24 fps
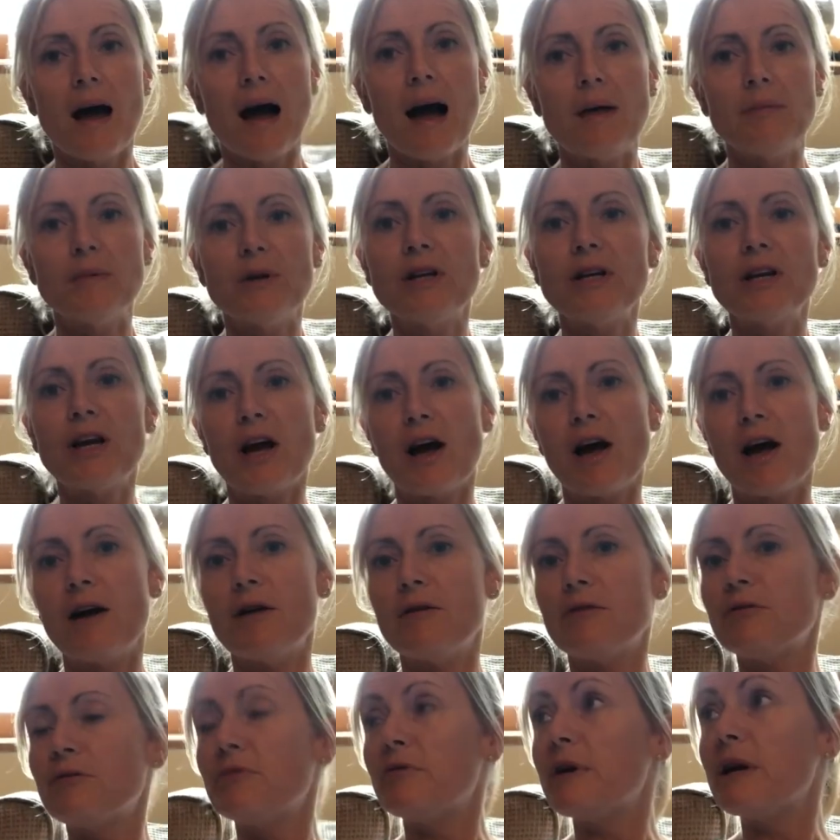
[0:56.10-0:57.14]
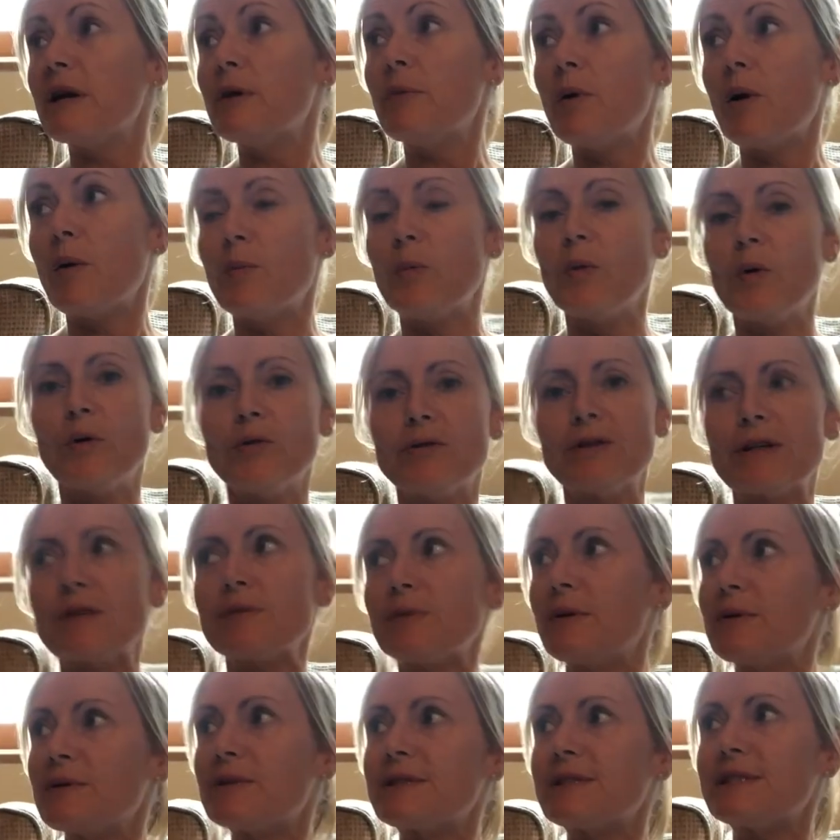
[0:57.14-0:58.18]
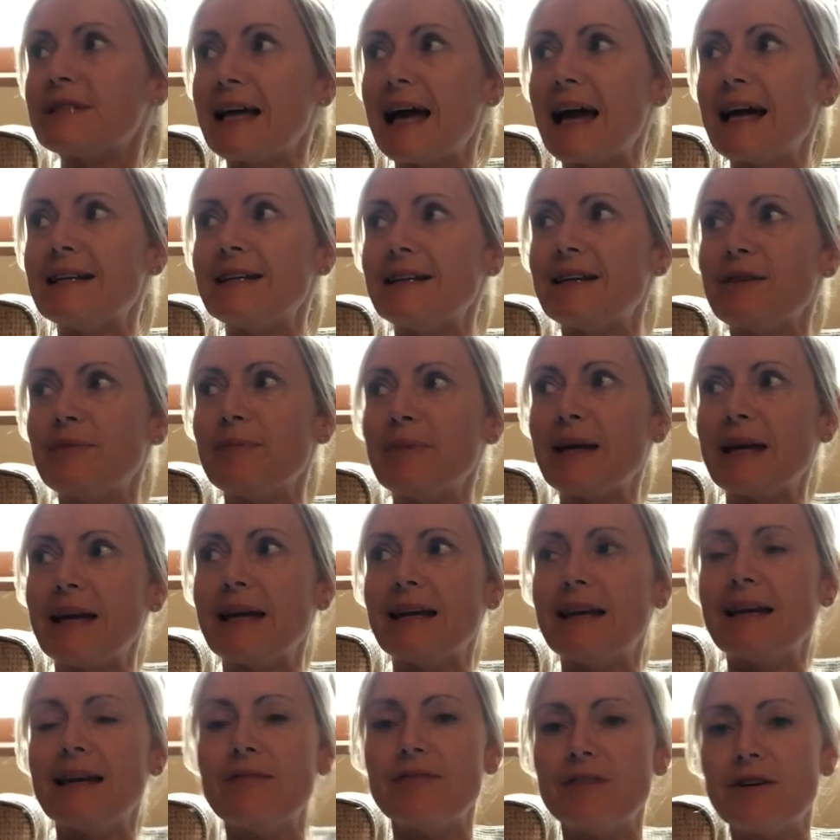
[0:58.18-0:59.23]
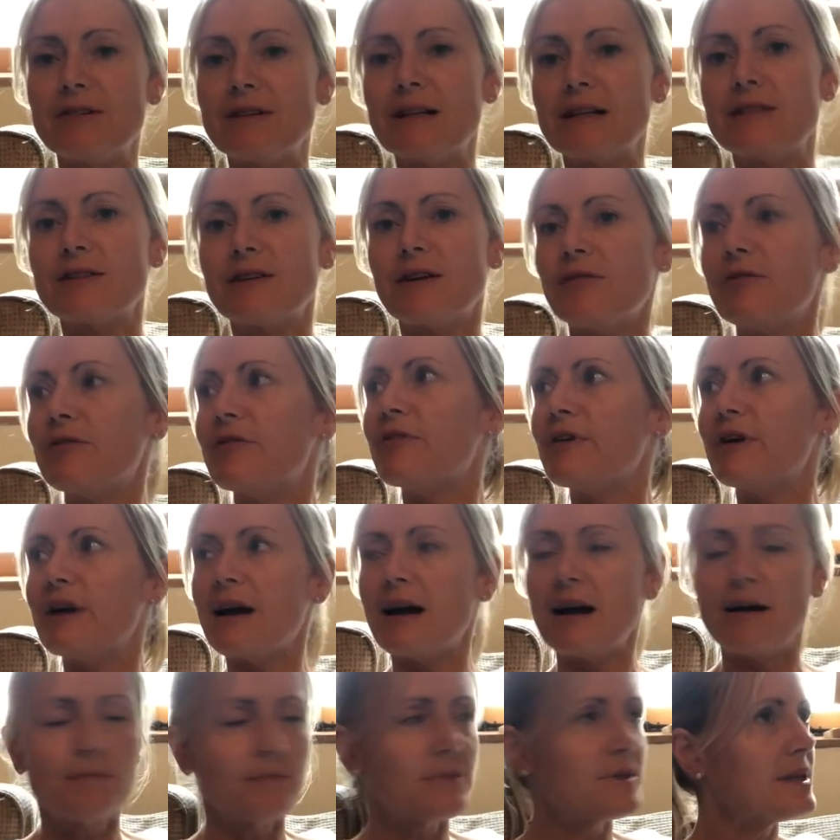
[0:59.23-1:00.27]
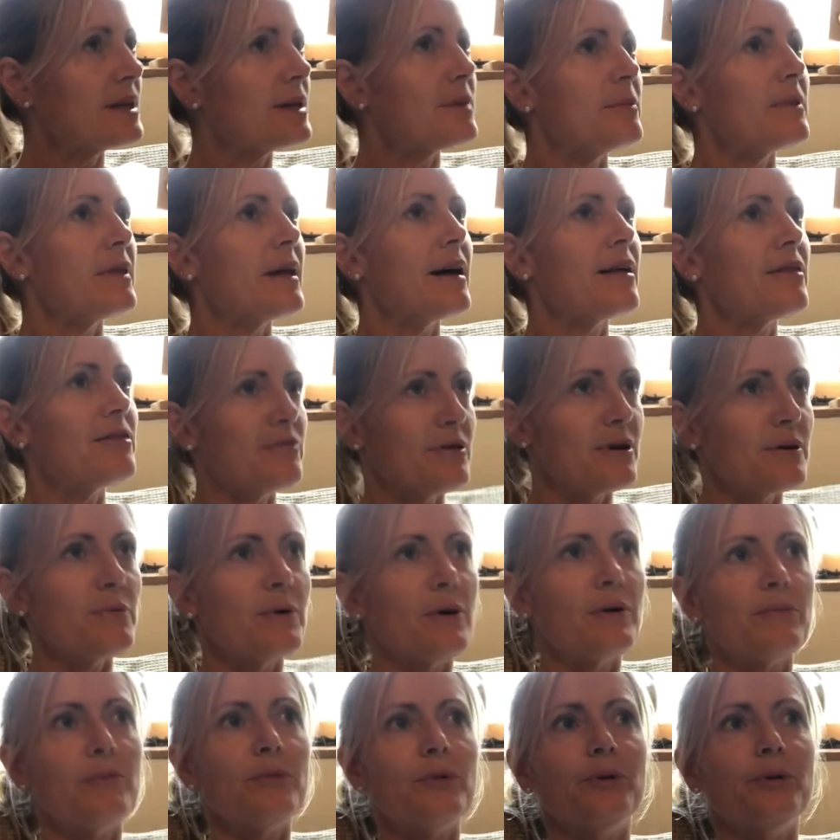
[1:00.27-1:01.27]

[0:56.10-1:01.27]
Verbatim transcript: I'm going to go 3-1 Wolves. That's what I said at the beginning. Even though Dad's gone for it, I'm sticking with that 3-1